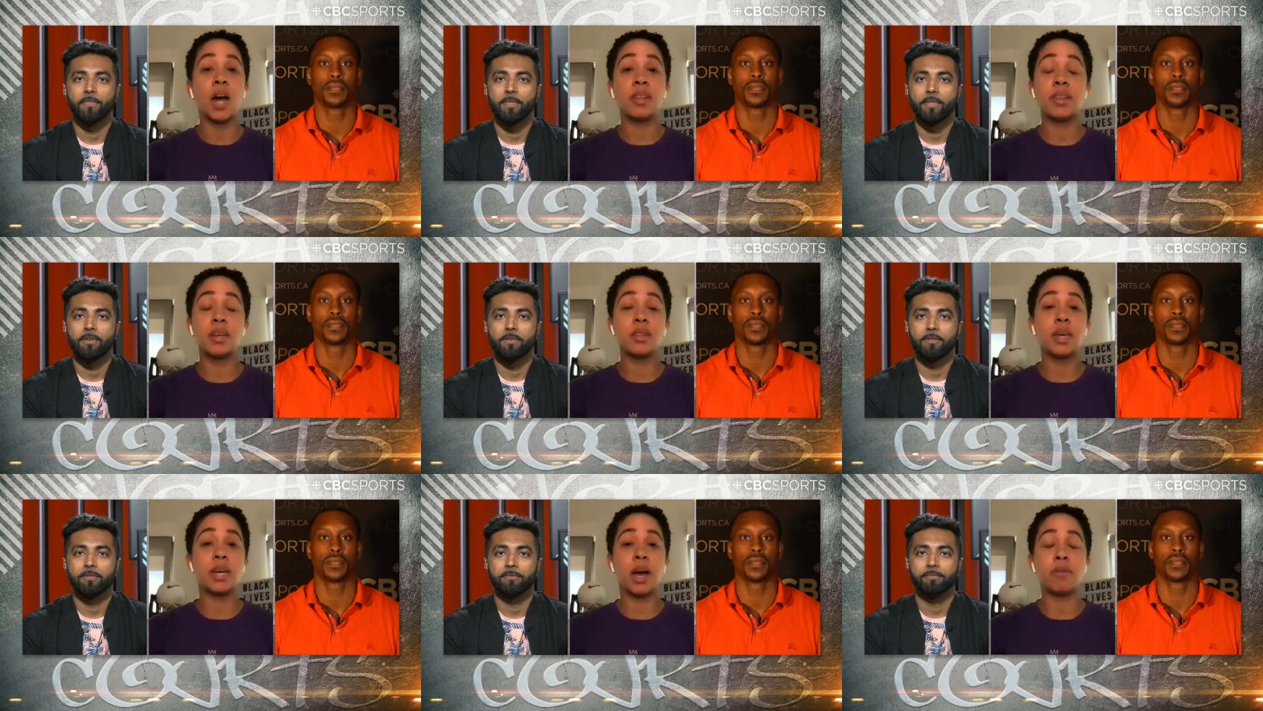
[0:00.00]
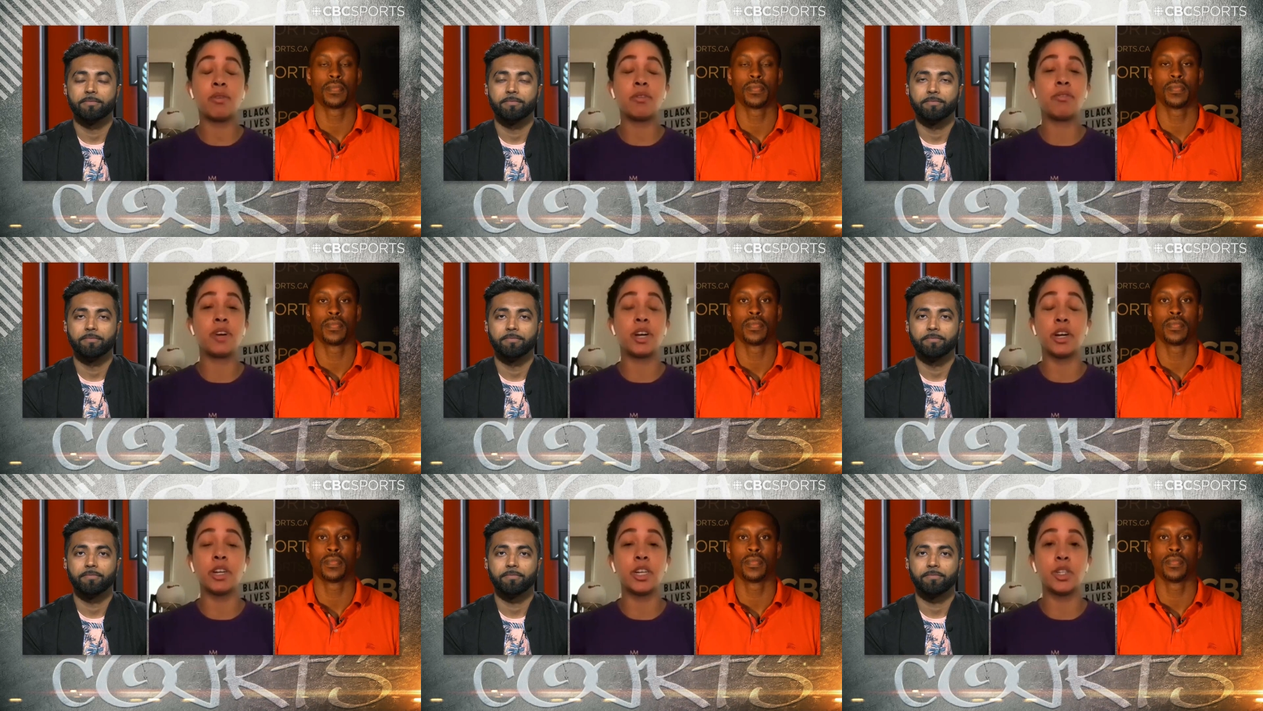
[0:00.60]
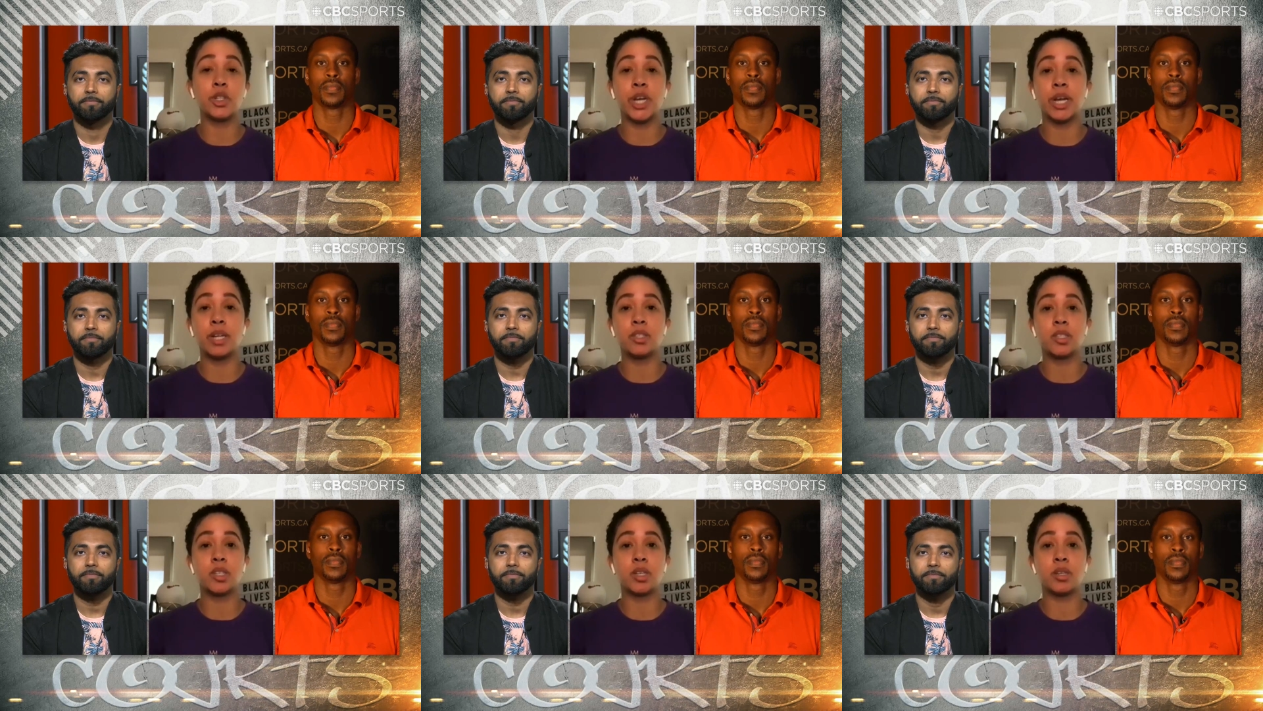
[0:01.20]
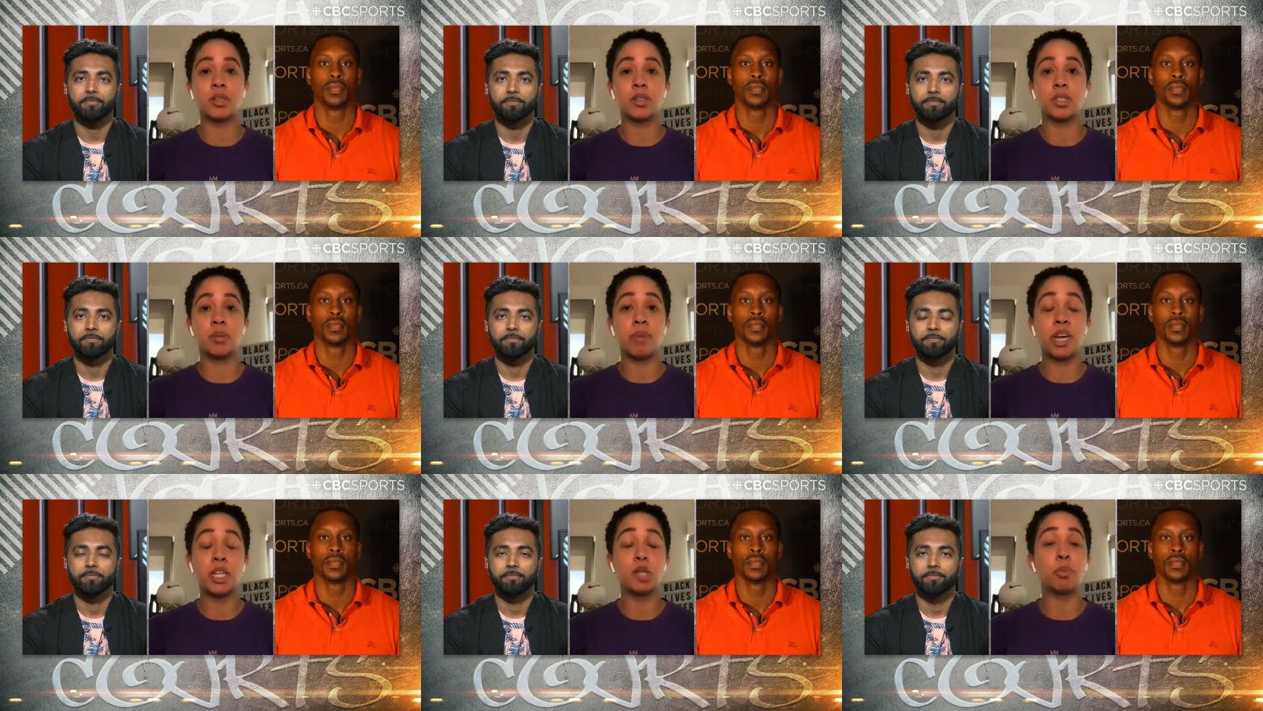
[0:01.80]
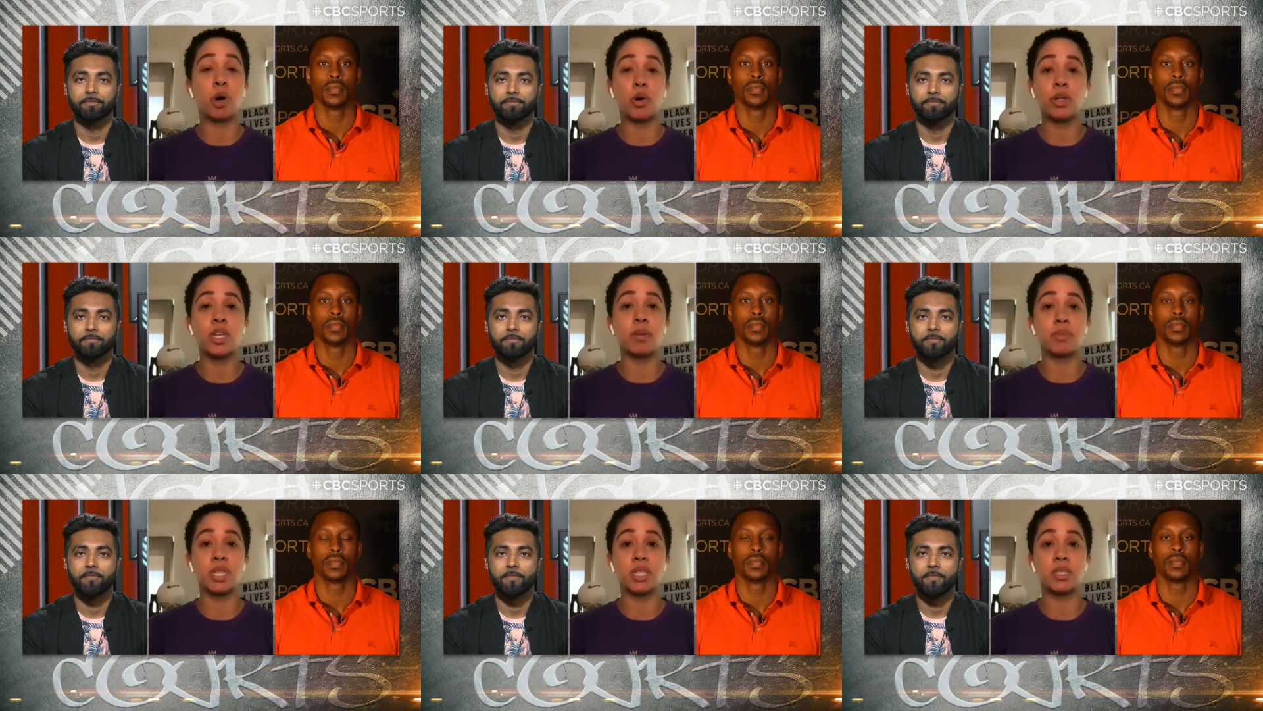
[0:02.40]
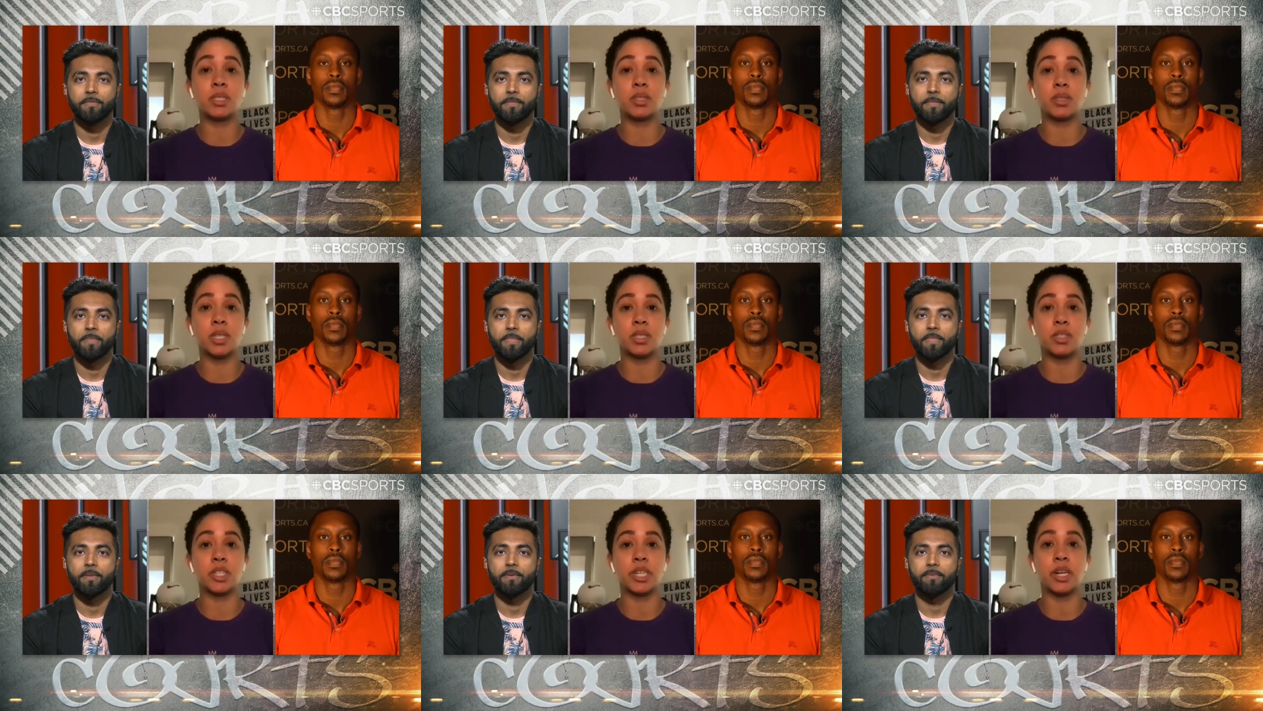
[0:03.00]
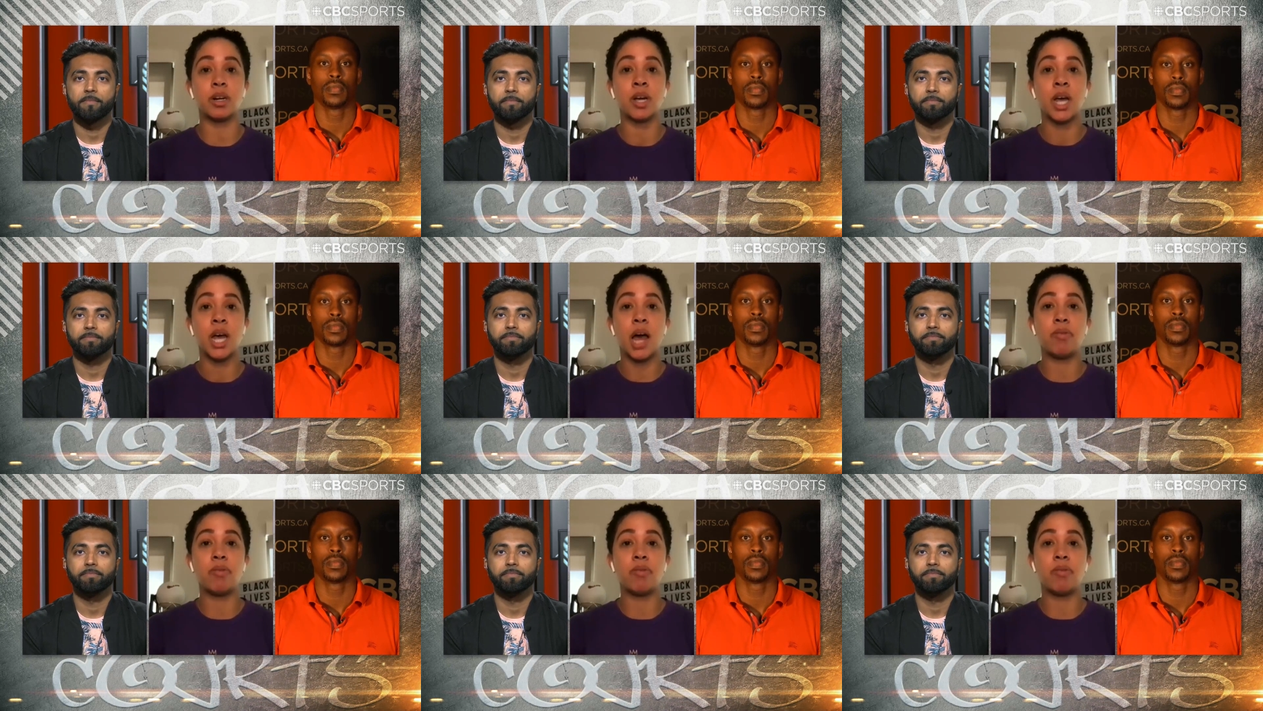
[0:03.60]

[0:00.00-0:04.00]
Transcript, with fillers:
Speaker 1: I think they have a very good chance to to make the podium this this year